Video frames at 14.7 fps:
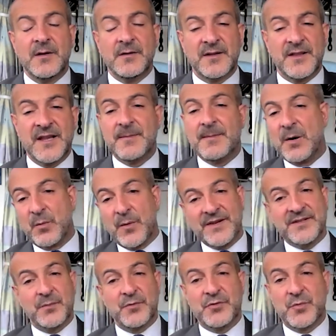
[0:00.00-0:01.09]
to think about
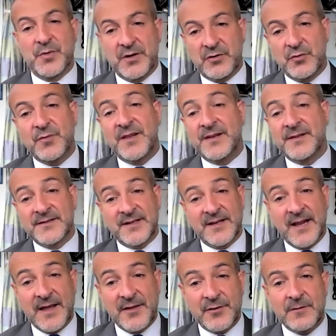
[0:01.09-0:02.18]
ways in which we could do things
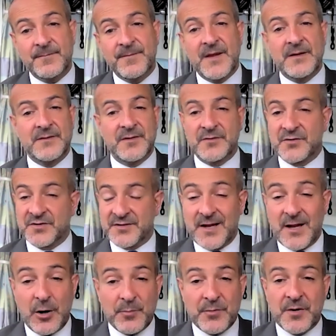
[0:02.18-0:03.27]
together to just
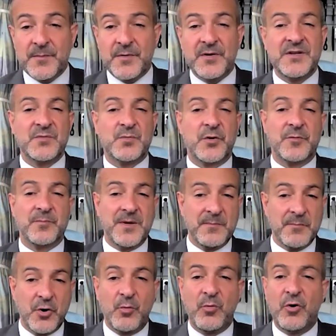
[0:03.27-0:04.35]
help communities, whether it be
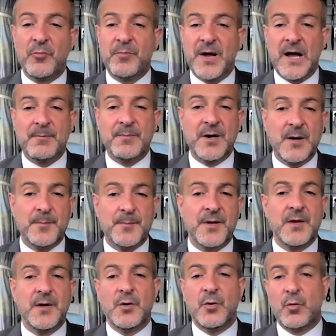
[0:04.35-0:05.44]
mobile, pop-up,
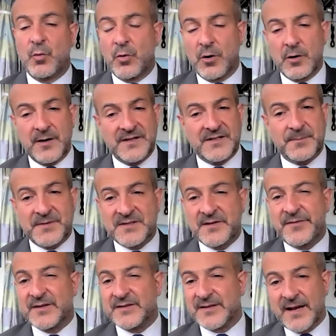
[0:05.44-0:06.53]
or at
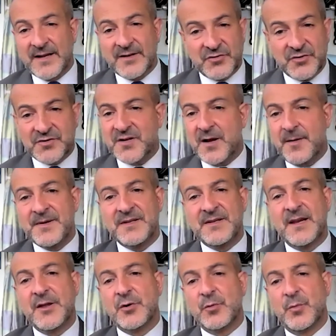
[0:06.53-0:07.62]
specific sites, just coming
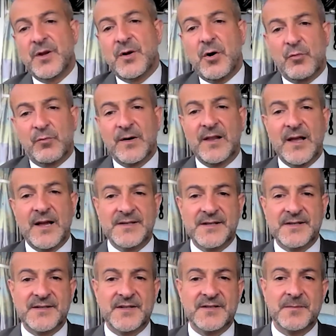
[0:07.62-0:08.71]
together. We all realize
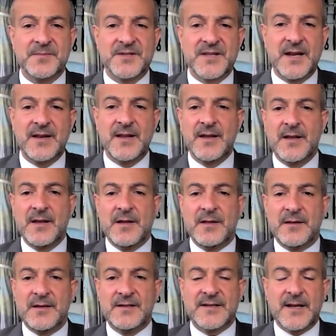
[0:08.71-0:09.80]
as systems that
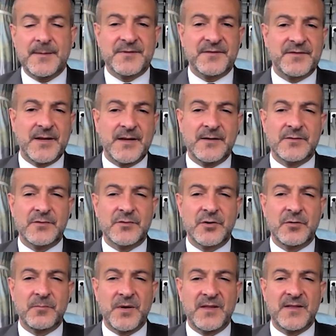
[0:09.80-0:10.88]
these types of things
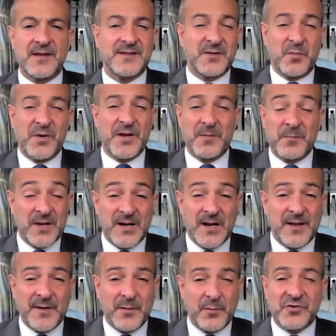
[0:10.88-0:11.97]
shouldn't be things that we compete
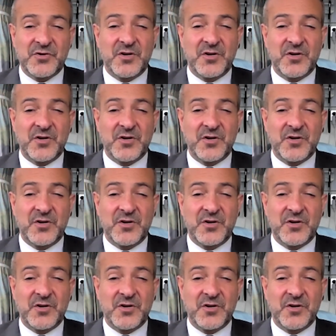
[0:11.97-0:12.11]
on, that we